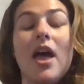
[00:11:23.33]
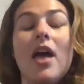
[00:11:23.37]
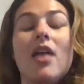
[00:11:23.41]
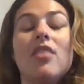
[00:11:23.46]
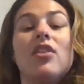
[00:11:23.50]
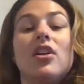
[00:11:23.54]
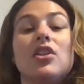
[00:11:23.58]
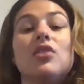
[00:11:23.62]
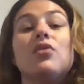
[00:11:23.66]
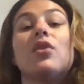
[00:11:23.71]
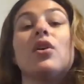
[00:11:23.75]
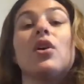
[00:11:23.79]

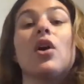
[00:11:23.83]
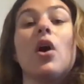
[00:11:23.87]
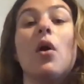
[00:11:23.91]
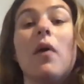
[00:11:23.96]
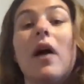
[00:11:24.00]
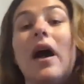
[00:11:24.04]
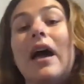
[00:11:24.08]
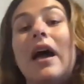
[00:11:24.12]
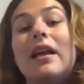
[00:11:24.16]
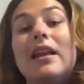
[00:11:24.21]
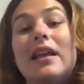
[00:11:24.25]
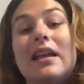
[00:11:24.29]
Then you can go
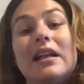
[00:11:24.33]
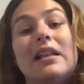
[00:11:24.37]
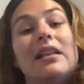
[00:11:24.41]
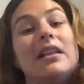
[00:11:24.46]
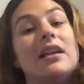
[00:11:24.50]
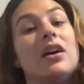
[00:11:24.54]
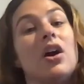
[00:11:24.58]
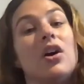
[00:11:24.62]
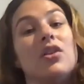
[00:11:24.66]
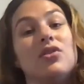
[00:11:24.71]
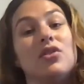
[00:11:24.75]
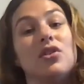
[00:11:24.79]
ahead and click
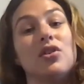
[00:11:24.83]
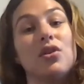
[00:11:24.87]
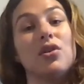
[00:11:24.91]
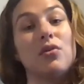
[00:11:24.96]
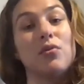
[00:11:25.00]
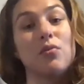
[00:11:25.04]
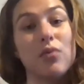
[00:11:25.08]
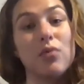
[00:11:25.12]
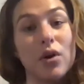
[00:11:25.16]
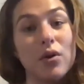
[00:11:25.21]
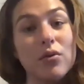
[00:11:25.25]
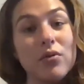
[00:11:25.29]
on the
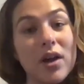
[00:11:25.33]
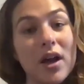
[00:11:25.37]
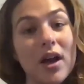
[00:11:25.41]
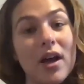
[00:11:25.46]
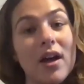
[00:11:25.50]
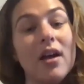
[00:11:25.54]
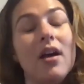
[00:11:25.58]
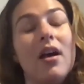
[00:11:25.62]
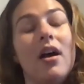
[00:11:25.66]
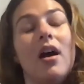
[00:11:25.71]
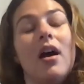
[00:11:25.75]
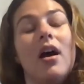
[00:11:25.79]
Corona
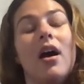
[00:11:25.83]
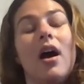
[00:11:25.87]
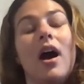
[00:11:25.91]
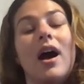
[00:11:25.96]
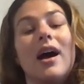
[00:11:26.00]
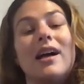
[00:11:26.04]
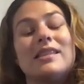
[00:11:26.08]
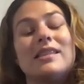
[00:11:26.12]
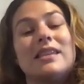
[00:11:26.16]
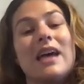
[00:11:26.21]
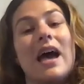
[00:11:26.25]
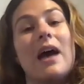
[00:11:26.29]

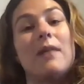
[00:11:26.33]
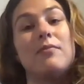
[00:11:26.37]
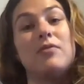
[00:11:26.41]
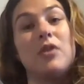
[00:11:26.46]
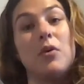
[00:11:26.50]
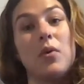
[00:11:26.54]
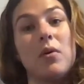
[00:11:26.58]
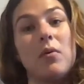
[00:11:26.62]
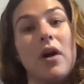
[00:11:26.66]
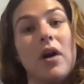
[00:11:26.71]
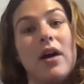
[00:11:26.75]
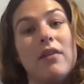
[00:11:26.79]
tab that
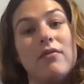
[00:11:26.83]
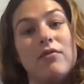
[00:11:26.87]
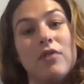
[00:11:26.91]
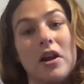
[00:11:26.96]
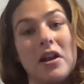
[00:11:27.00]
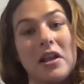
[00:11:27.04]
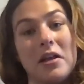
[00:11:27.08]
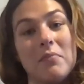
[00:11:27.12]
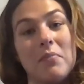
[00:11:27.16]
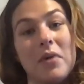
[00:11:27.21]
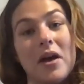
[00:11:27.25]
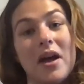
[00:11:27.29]
we will have
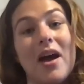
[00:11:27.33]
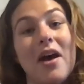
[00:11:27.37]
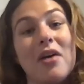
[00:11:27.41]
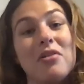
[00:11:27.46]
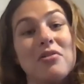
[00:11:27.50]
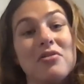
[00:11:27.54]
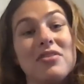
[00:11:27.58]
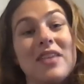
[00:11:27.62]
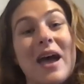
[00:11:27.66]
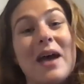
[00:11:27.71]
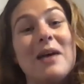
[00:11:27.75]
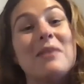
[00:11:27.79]
running. But other
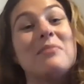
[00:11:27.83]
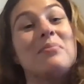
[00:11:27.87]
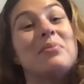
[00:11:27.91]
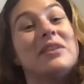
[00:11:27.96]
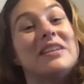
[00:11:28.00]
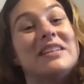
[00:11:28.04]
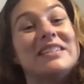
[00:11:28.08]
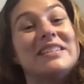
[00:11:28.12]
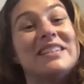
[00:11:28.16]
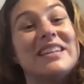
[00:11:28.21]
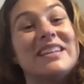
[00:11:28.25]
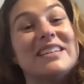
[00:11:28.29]
than that,
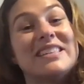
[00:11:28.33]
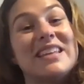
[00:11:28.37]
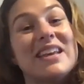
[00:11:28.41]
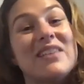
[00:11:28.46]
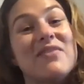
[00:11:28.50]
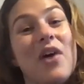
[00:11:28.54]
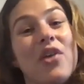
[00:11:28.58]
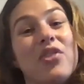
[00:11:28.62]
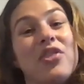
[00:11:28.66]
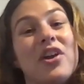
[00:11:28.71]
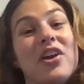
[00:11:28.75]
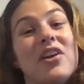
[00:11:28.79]
please stay safe
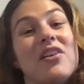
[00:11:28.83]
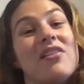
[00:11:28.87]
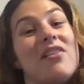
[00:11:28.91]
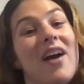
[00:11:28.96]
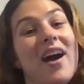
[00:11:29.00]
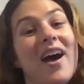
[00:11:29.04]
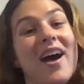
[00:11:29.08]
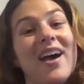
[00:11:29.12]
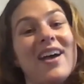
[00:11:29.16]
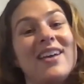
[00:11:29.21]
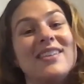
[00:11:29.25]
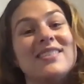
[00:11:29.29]
out there, you
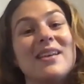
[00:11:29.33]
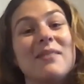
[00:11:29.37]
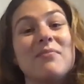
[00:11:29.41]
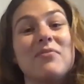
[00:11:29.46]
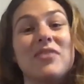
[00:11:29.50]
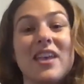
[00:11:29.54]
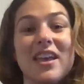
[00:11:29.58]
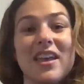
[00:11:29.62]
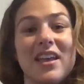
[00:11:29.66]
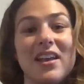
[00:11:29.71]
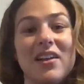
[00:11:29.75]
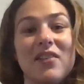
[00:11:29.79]
guys. I'm
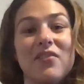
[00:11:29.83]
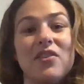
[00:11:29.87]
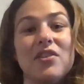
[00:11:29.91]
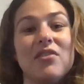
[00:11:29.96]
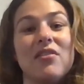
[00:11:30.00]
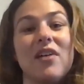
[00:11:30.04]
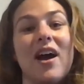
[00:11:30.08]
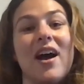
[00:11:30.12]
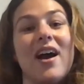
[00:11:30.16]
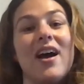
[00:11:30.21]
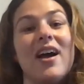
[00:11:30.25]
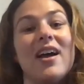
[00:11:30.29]
thinking of you
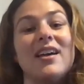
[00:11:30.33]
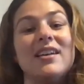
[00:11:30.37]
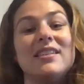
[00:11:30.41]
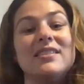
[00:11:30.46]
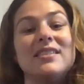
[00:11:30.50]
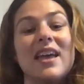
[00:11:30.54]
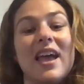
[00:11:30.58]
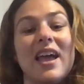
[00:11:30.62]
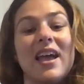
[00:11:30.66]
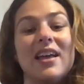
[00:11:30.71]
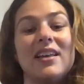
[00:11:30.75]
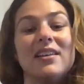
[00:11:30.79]
guys,
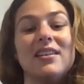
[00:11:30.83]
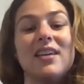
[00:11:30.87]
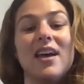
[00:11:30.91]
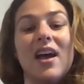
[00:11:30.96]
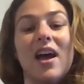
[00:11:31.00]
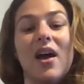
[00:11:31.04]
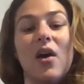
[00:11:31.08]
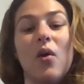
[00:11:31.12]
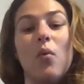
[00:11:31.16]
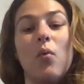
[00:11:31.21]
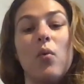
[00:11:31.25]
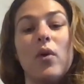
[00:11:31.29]
and
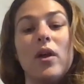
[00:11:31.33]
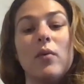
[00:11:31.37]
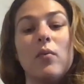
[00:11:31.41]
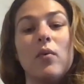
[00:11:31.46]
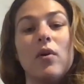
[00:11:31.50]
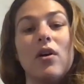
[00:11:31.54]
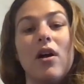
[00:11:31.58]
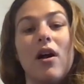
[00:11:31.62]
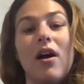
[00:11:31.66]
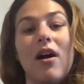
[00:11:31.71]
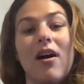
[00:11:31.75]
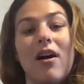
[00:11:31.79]
we
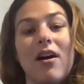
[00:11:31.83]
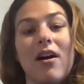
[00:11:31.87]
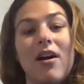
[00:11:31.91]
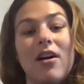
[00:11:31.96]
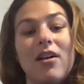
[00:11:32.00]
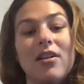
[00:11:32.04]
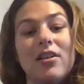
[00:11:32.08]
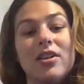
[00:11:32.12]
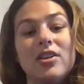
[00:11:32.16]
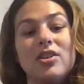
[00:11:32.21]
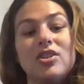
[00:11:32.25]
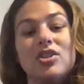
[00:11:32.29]
will
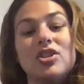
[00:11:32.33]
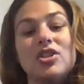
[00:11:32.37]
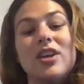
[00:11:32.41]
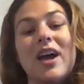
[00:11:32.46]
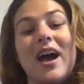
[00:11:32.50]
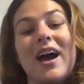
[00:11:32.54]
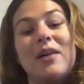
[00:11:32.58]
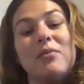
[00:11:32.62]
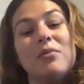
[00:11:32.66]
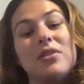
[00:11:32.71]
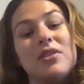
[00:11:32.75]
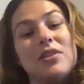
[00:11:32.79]
all
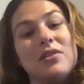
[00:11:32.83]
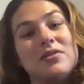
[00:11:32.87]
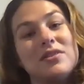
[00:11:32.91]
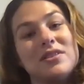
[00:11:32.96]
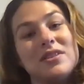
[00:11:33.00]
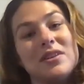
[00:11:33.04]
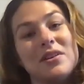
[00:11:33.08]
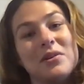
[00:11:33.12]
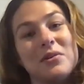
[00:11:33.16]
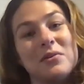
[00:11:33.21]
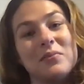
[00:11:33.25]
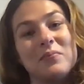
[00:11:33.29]
chat with you
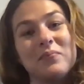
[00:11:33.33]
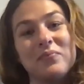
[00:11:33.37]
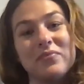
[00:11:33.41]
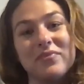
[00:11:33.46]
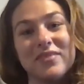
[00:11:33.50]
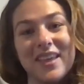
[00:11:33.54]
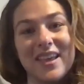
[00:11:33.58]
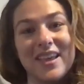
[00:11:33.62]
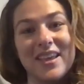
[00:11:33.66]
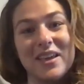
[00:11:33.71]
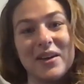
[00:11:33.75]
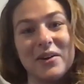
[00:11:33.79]
soon.
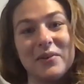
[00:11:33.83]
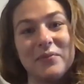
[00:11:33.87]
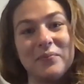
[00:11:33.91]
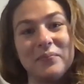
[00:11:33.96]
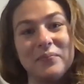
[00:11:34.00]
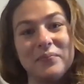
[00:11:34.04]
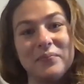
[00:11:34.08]
Thank you.